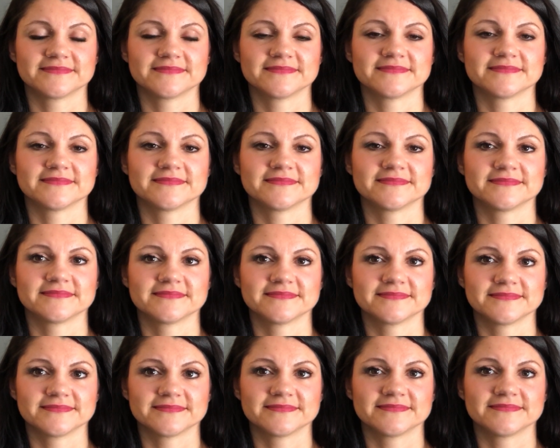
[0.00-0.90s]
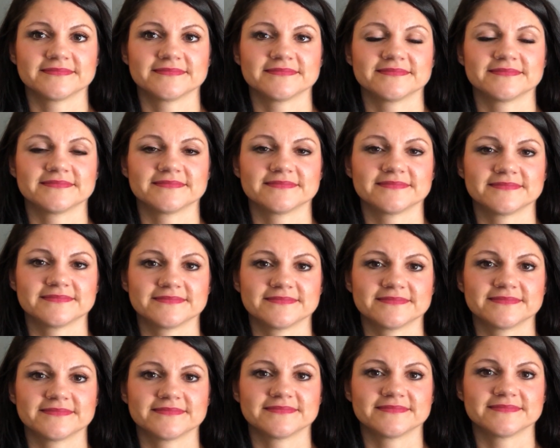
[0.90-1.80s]

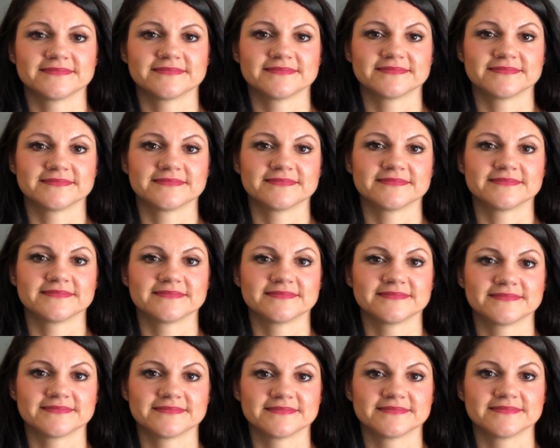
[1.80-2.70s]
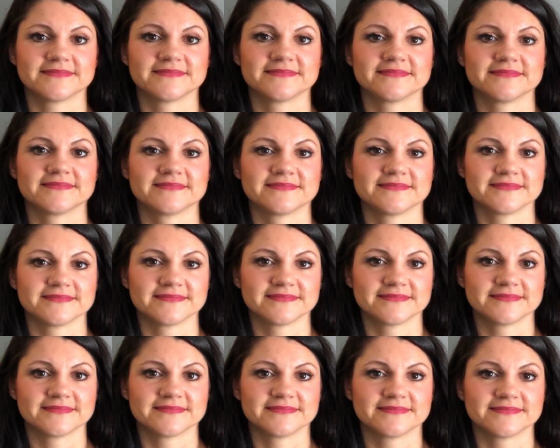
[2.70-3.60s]

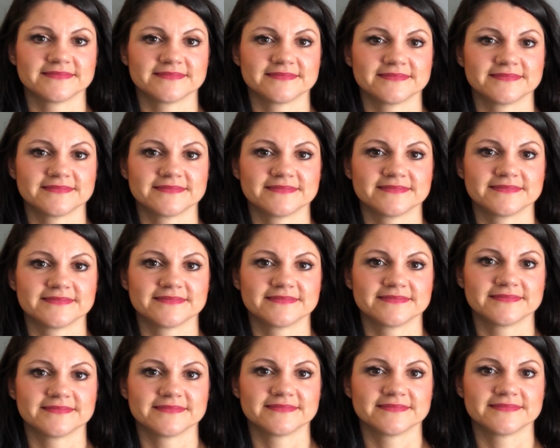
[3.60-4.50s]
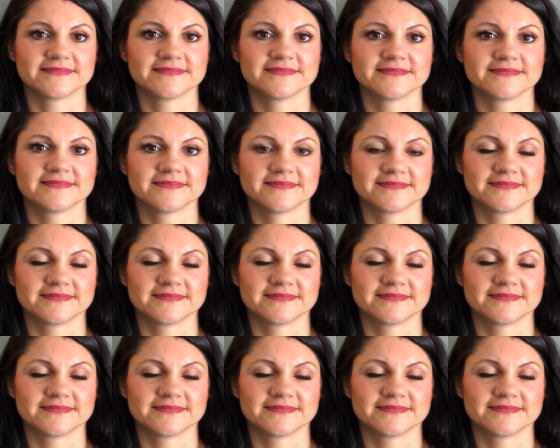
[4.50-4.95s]
(silent)